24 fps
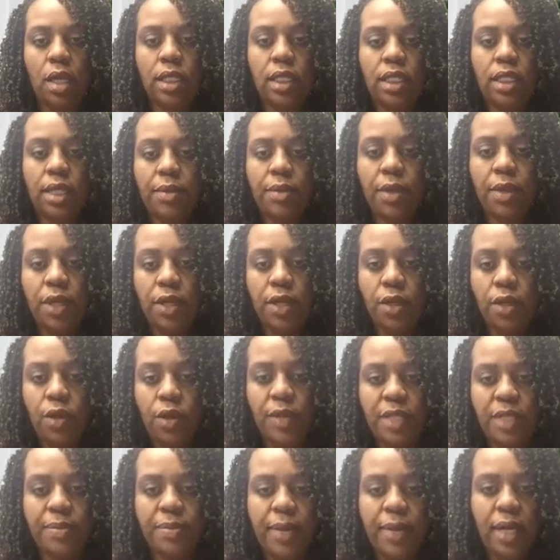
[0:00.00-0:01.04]
going to do it with
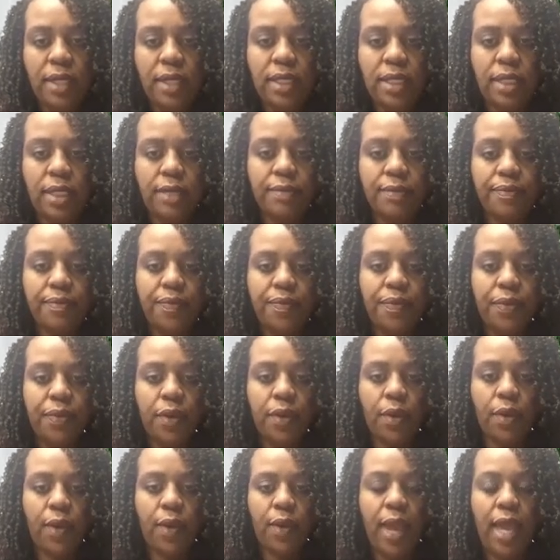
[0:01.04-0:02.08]
Miss Boston,
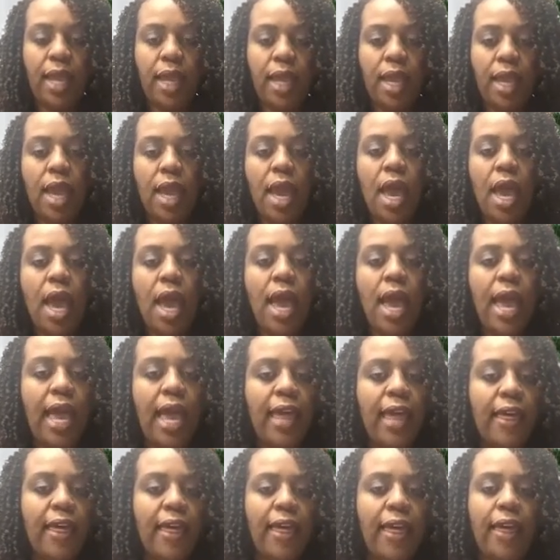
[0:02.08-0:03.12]
okay?
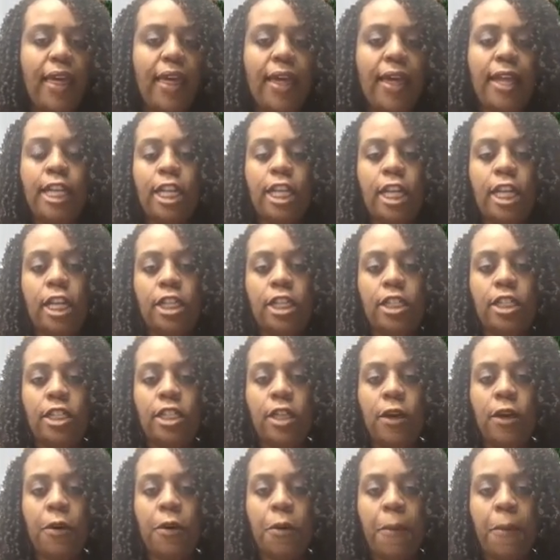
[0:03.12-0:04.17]
And
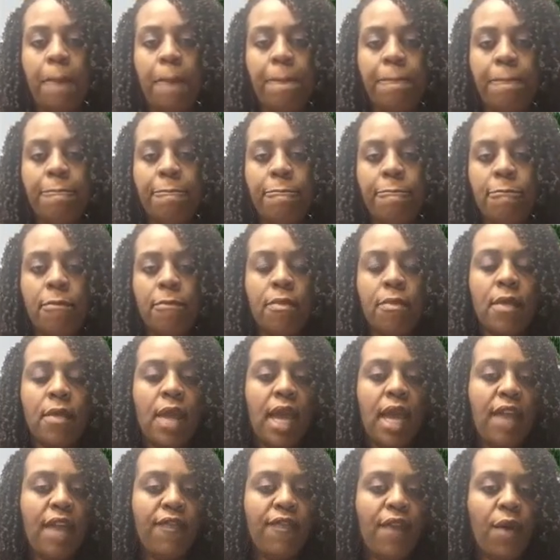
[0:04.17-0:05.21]
so
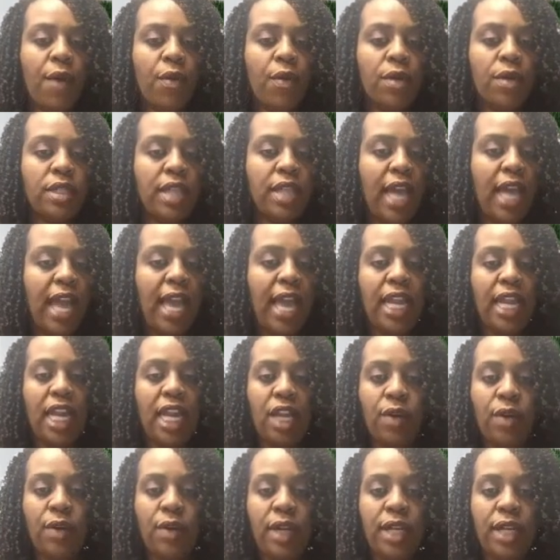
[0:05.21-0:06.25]
if I want to add
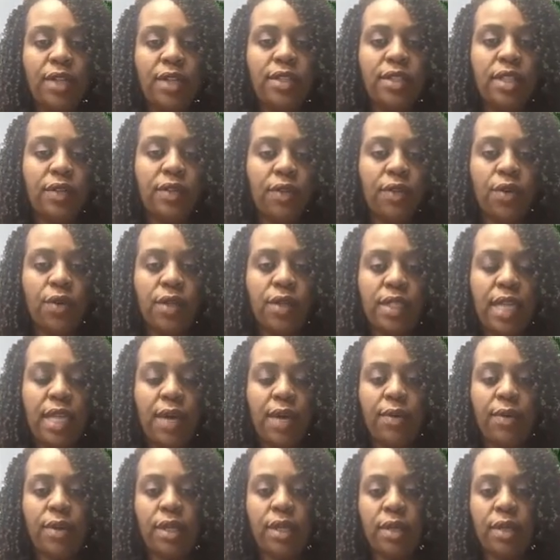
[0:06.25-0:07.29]
anyone else, of course, I
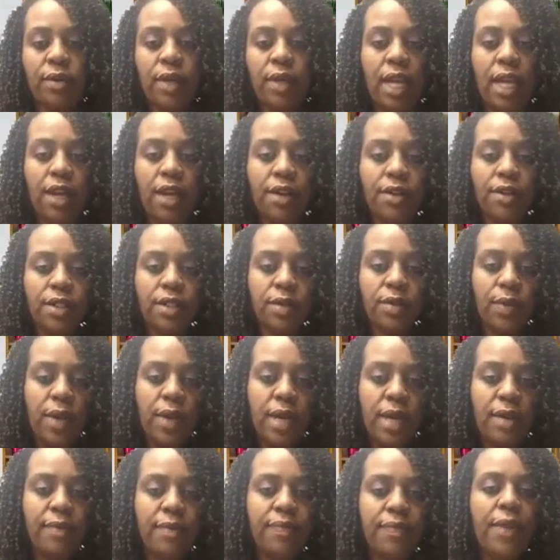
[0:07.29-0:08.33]
would do it here as
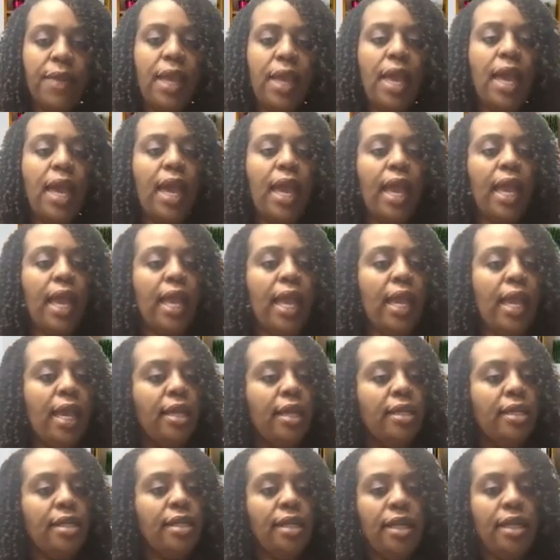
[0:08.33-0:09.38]
well.
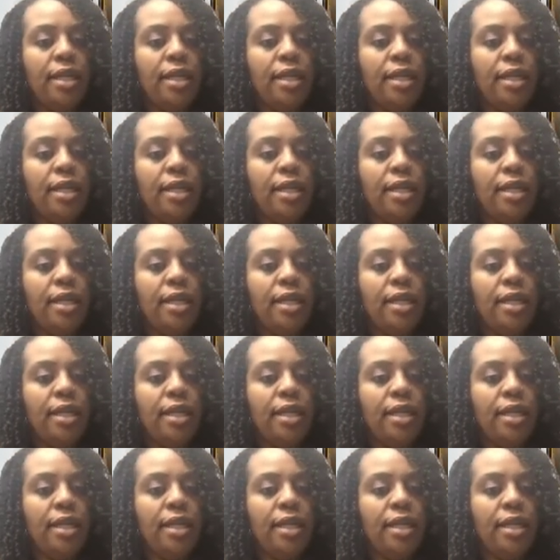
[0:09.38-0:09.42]
And